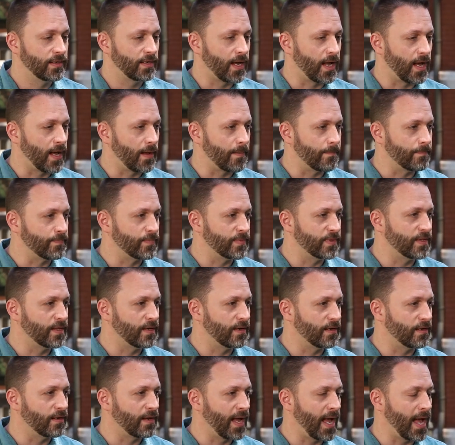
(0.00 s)

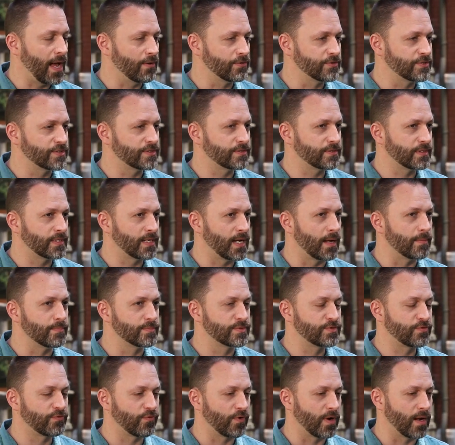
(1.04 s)
The house
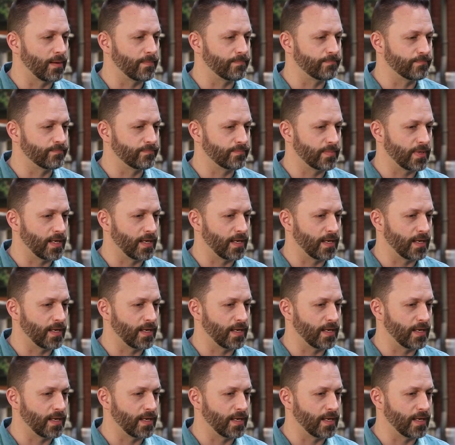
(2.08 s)
comes from